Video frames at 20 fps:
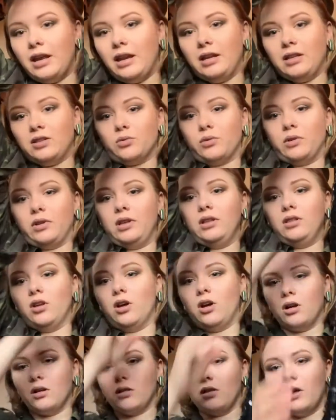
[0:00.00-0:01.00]
and it's really
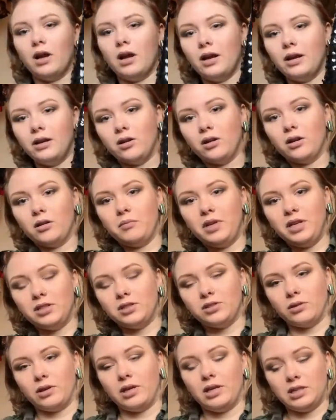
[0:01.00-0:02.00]
long line on me,
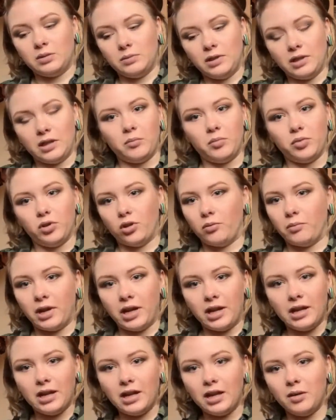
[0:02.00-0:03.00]
so it hits me like below my
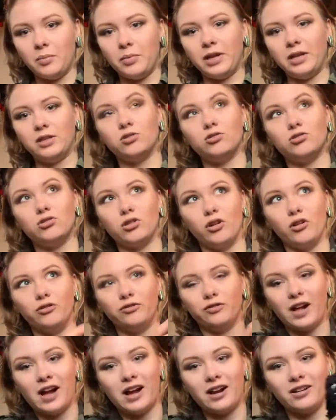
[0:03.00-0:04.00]
hip. It's so
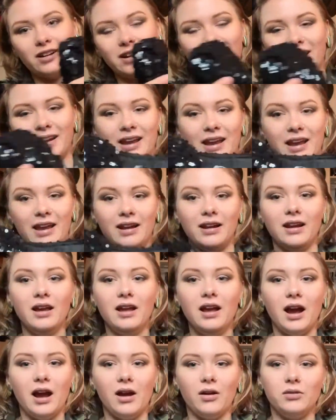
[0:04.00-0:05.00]
flattering, and
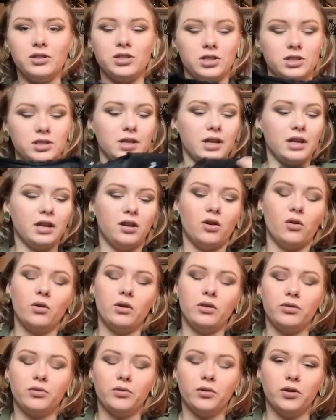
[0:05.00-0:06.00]
I was just like
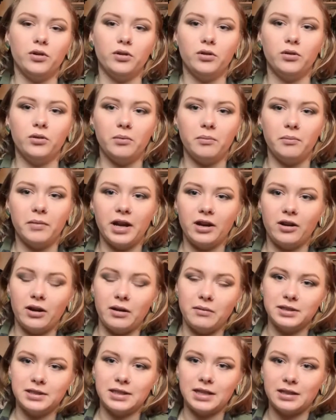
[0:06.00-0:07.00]
going through my
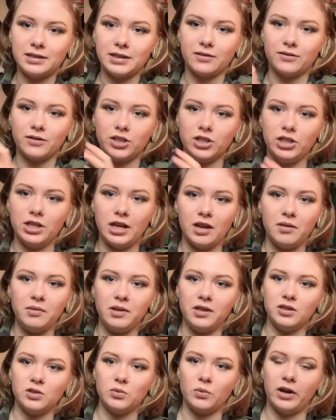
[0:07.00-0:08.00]
grandma's house after she gave me
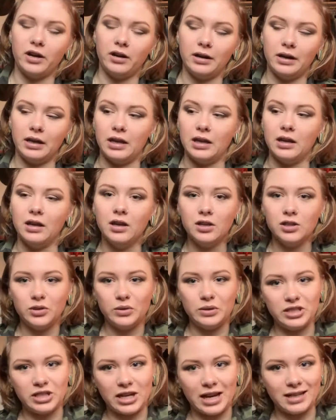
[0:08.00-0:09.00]
this, wearing it,
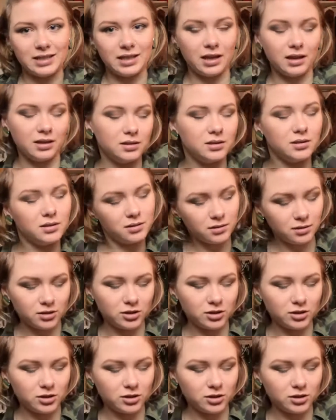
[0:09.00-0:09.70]
doing jazz hands